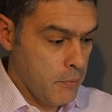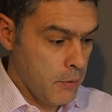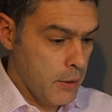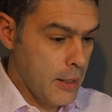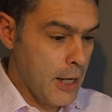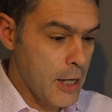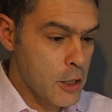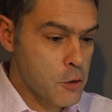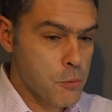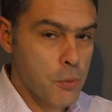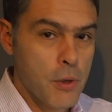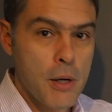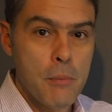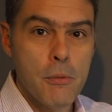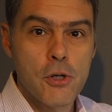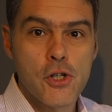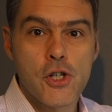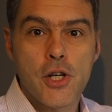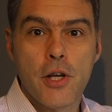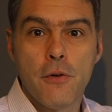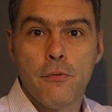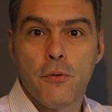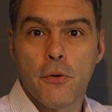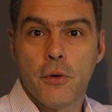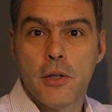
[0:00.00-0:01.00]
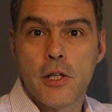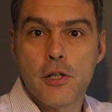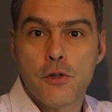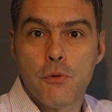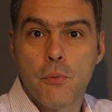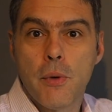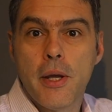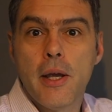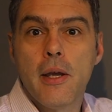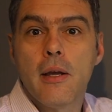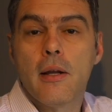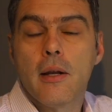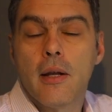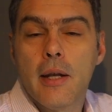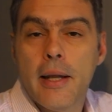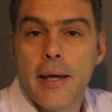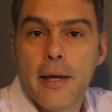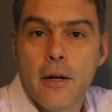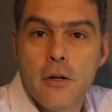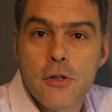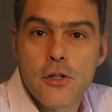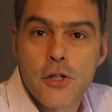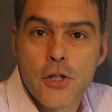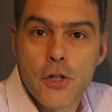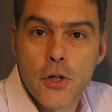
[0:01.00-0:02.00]
That's pretty much it for this week.
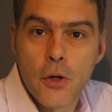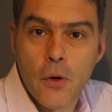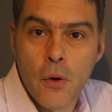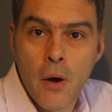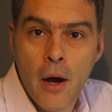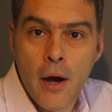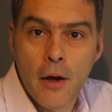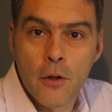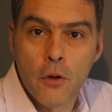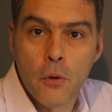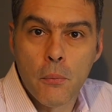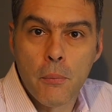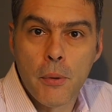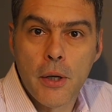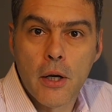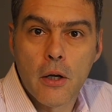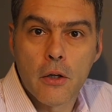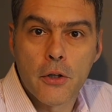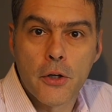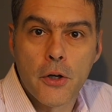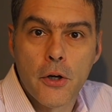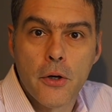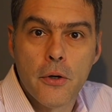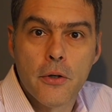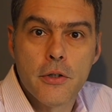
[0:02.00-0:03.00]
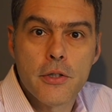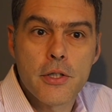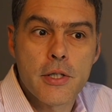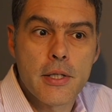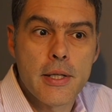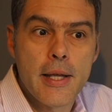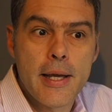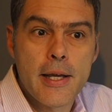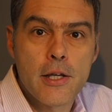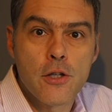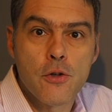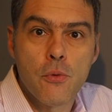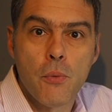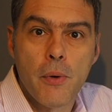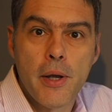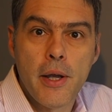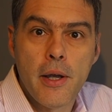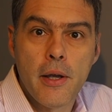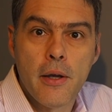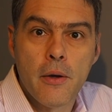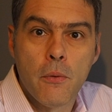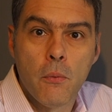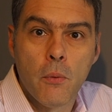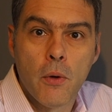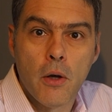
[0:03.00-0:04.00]
Let us know how the build goes. Next
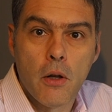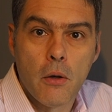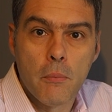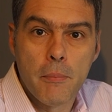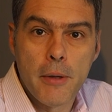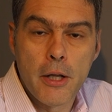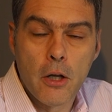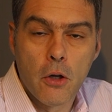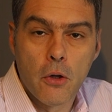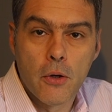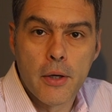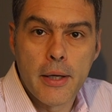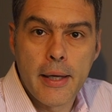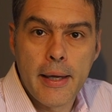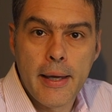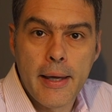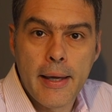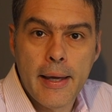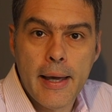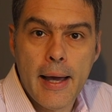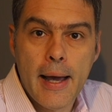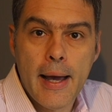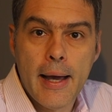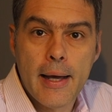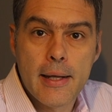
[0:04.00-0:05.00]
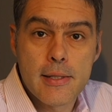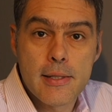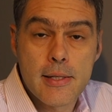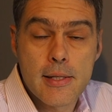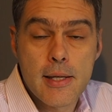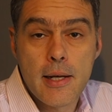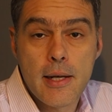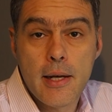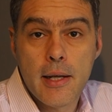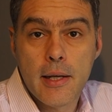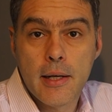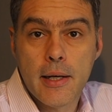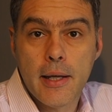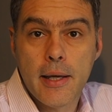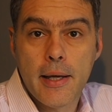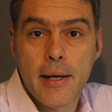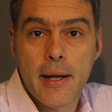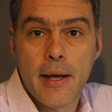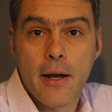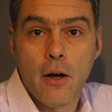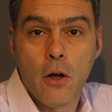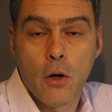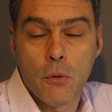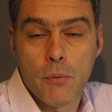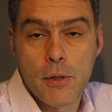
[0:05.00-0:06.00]
week, we'll be looking at sending
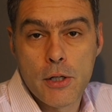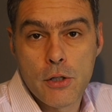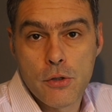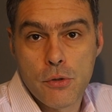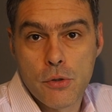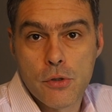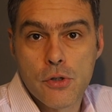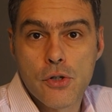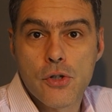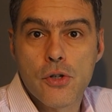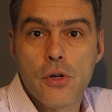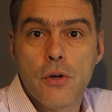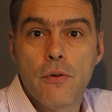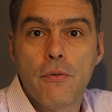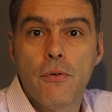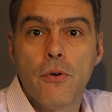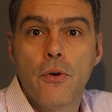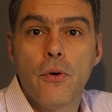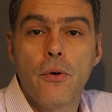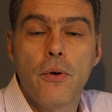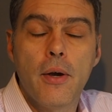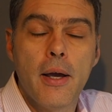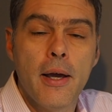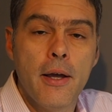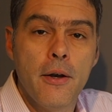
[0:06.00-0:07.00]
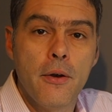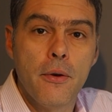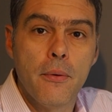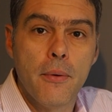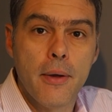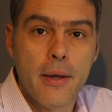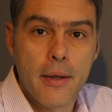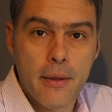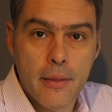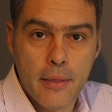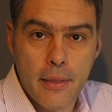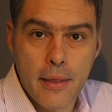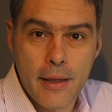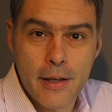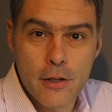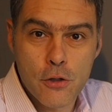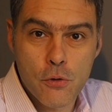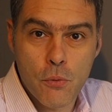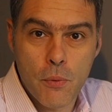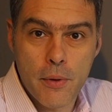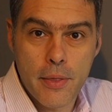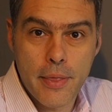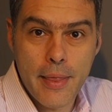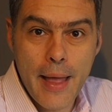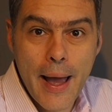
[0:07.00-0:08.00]
data all the way to your server and doing
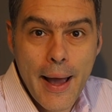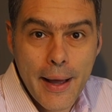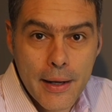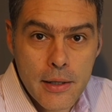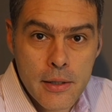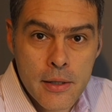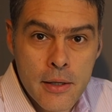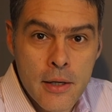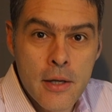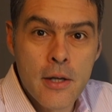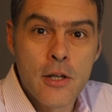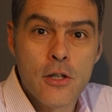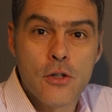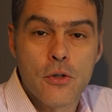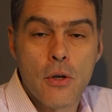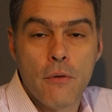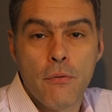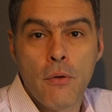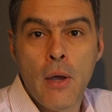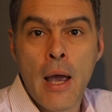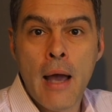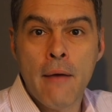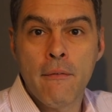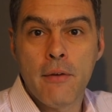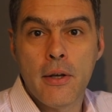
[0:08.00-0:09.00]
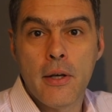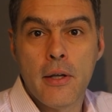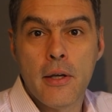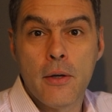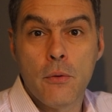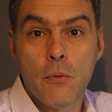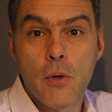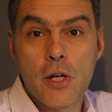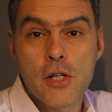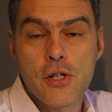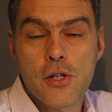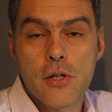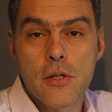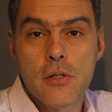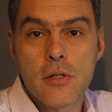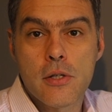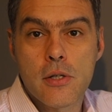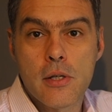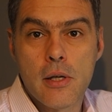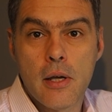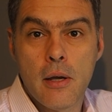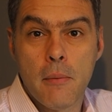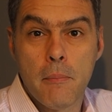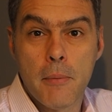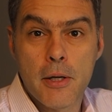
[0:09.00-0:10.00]
things with that. So if you have any
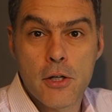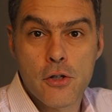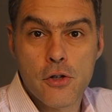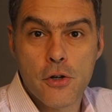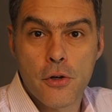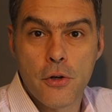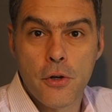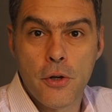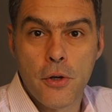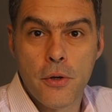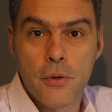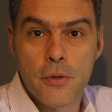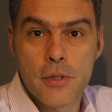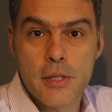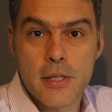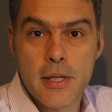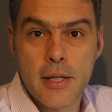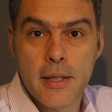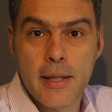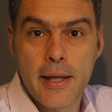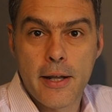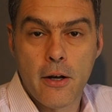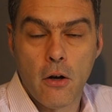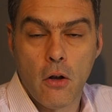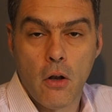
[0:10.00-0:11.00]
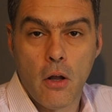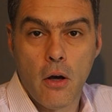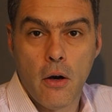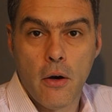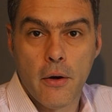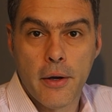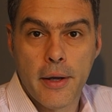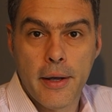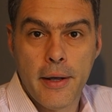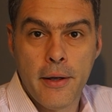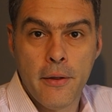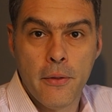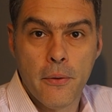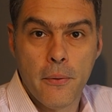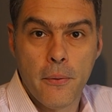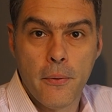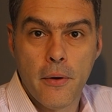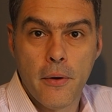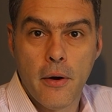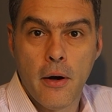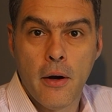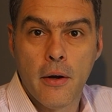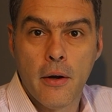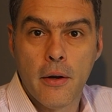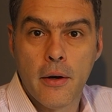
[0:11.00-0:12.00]
questions, make sure you send that along
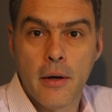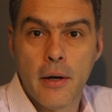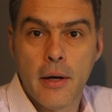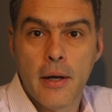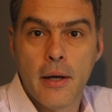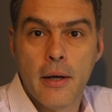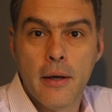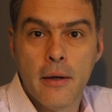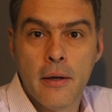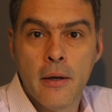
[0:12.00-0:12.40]
either on